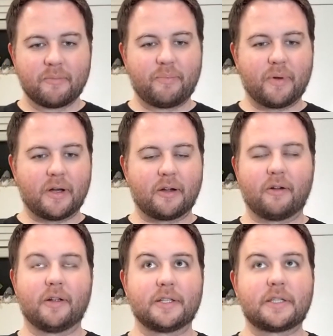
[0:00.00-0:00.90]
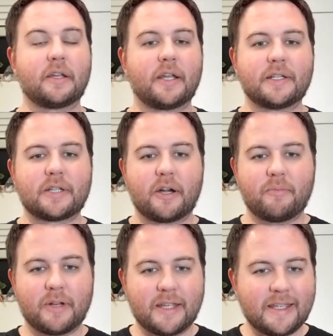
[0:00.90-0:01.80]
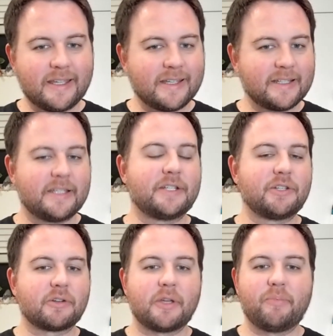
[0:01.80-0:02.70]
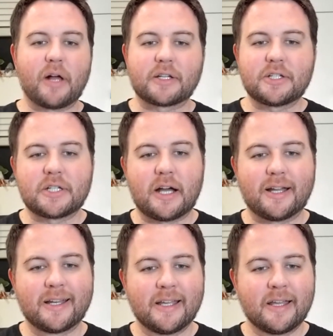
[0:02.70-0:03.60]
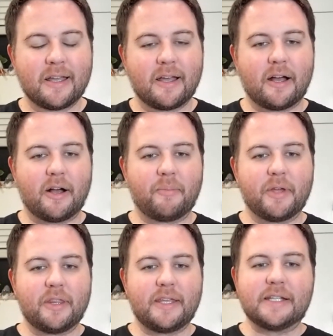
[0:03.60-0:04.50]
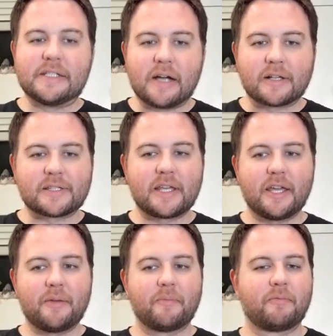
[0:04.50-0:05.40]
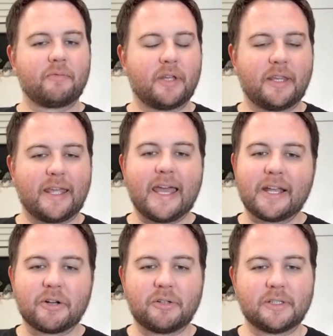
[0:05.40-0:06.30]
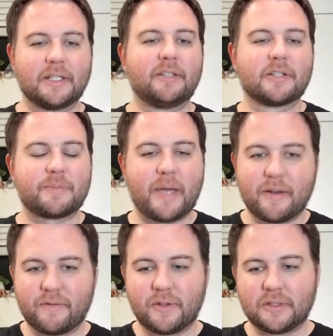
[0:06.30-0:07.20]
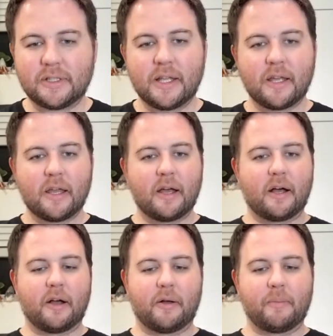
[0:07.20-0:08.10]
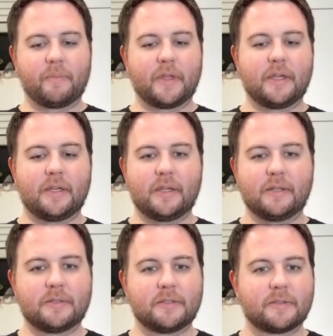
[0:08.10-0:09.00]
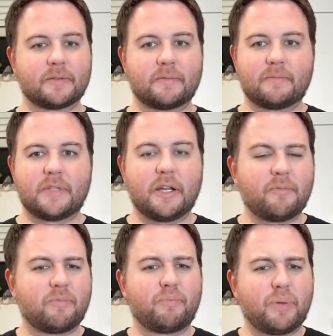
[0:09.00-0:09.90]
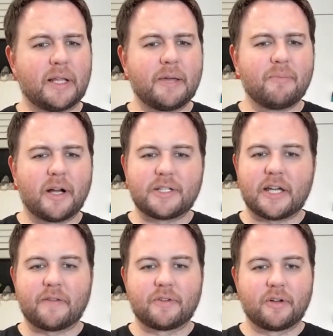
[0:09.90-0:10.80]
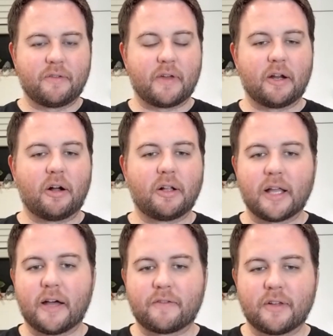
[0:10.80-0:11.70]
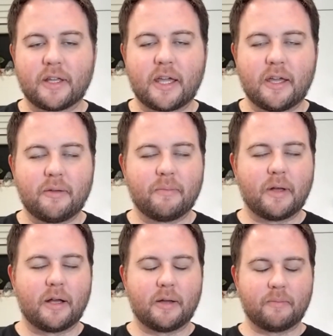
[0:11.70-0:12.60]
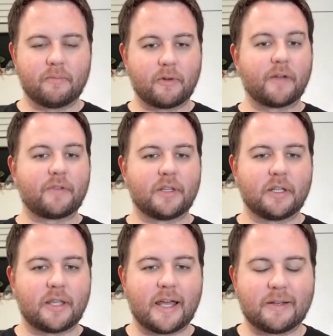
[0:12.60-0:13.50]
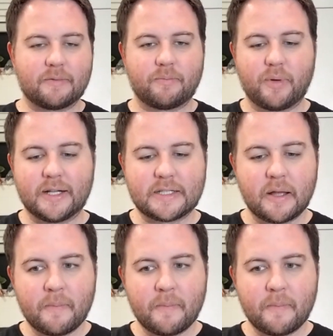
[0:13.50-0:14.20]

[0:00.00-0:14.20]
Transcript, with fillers: but or on Sunday, sorry, but he he took he blocked a shot um, in the Ducks game in the ankle. It looked painful. Um, he didn't play much after, if at all, after the game um, or after the, that. But